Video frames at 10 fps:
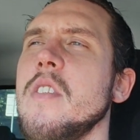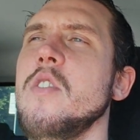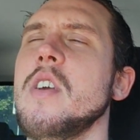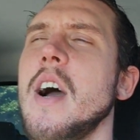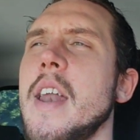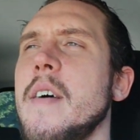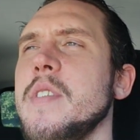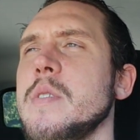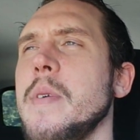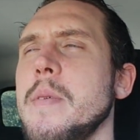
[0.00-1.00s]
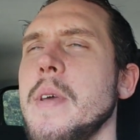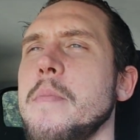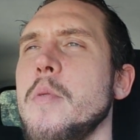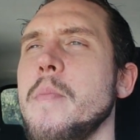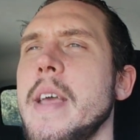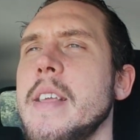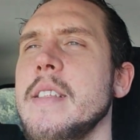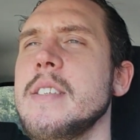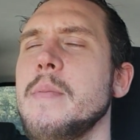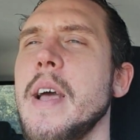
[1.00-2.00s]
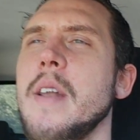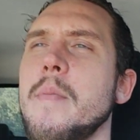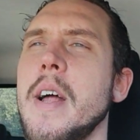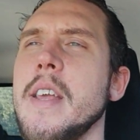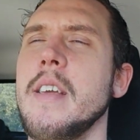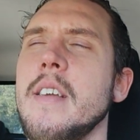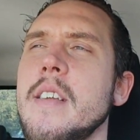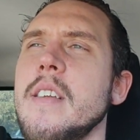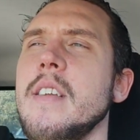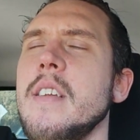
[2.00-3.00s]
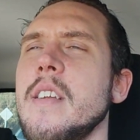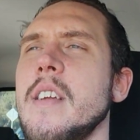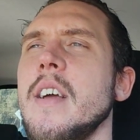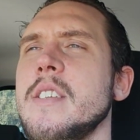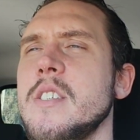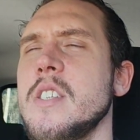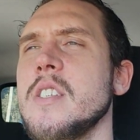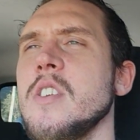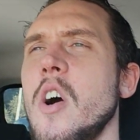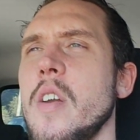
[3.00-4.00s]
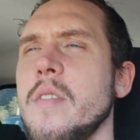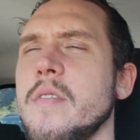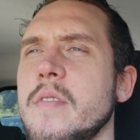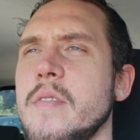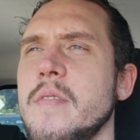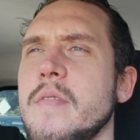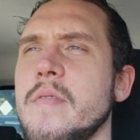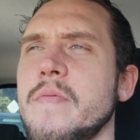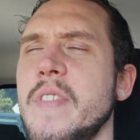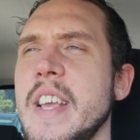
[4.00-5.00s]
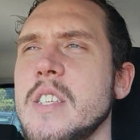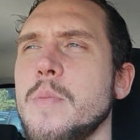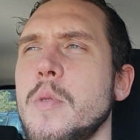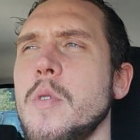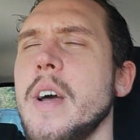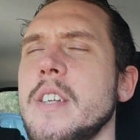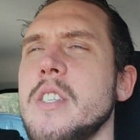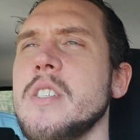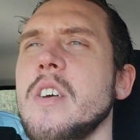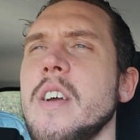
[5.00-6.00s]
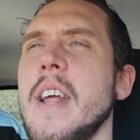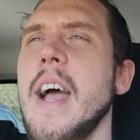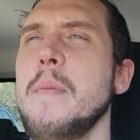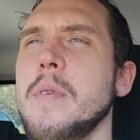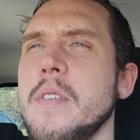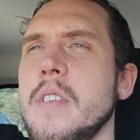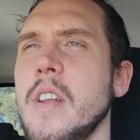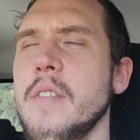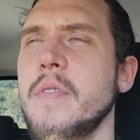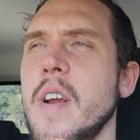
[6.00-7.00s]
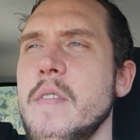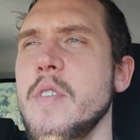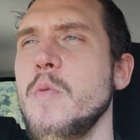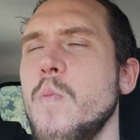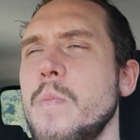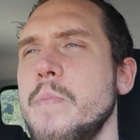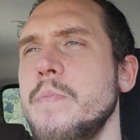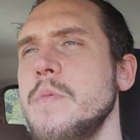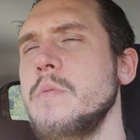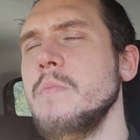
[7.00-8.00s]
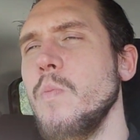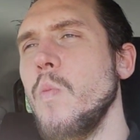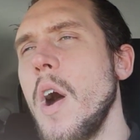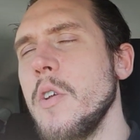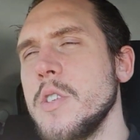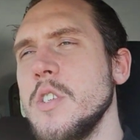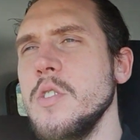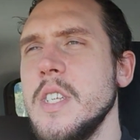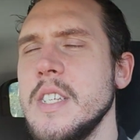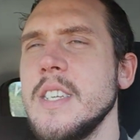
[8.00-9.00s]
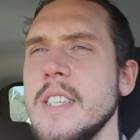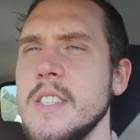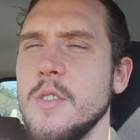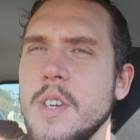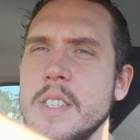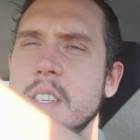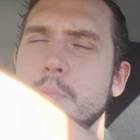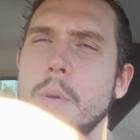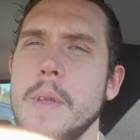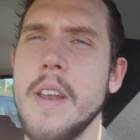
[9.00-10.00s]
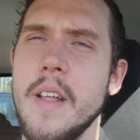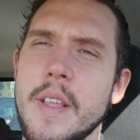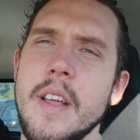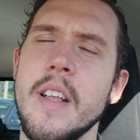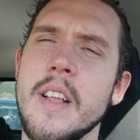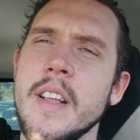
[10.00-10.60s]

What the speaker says: you can't have this many people making this amount of money. It's just not feasible, and it's just not going to happen. You know, for every 1 or 2 success stories, there's probably another